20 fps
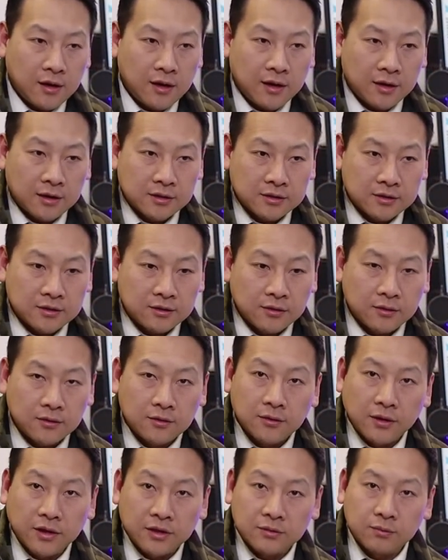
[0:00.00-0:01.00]
as
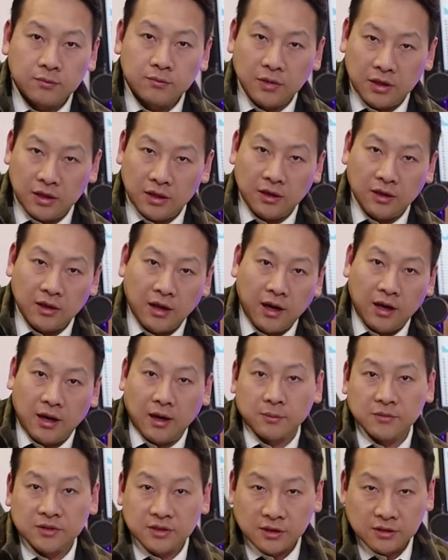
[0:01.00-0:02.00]
tall as me and
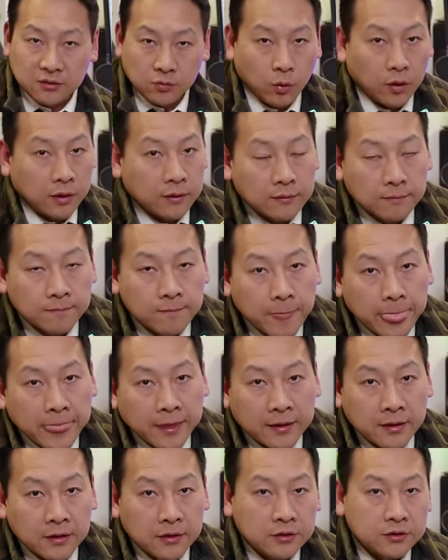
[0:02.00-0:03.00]
I'm 6'1".
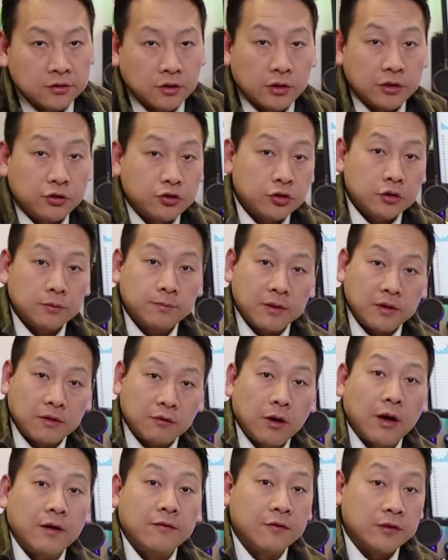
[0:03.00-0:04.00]
So it should be quite